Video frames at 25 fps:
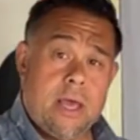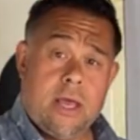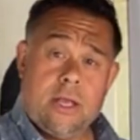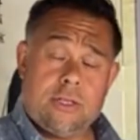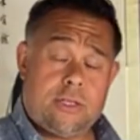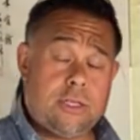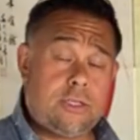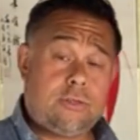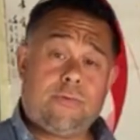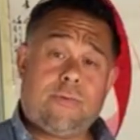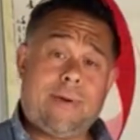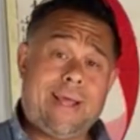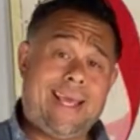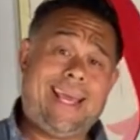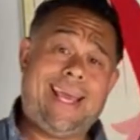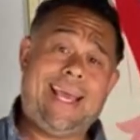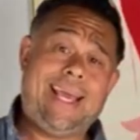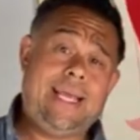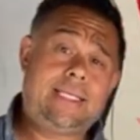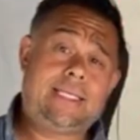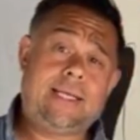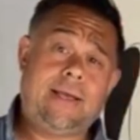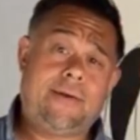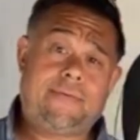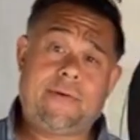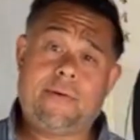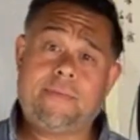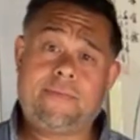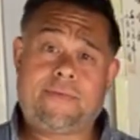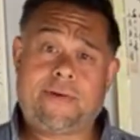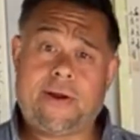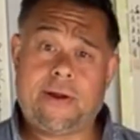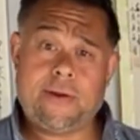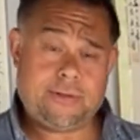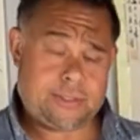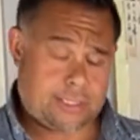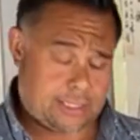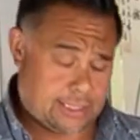Just reheat it from
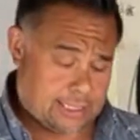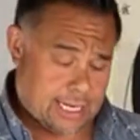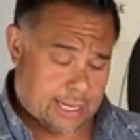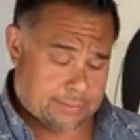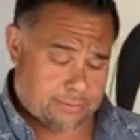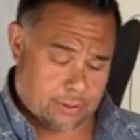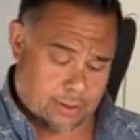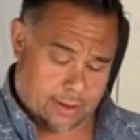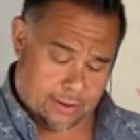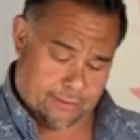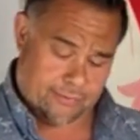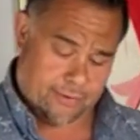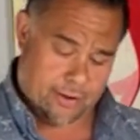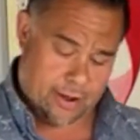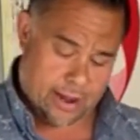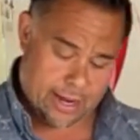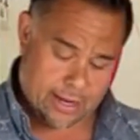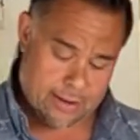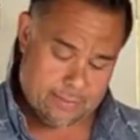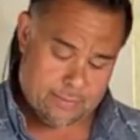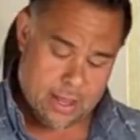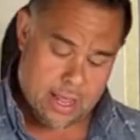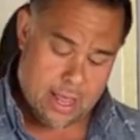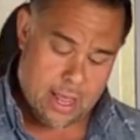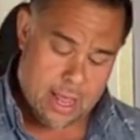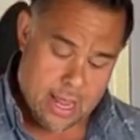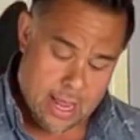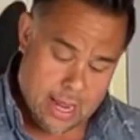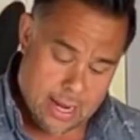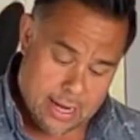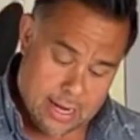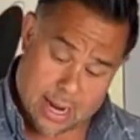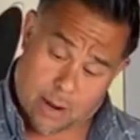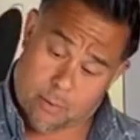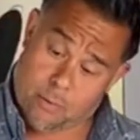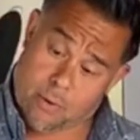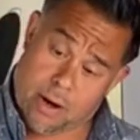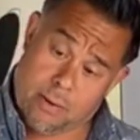frozen, it's absolutely fine.
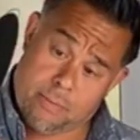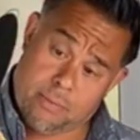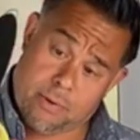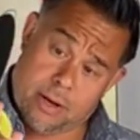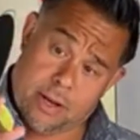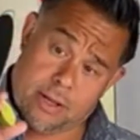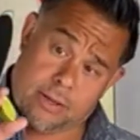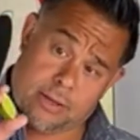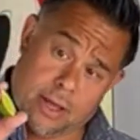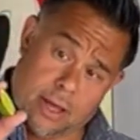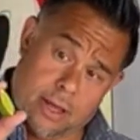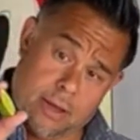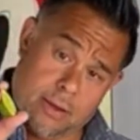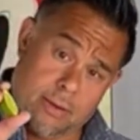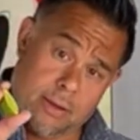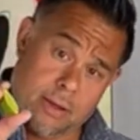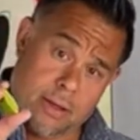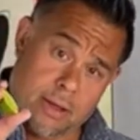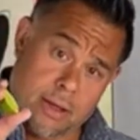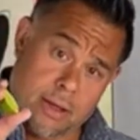Now what I'm gonna do,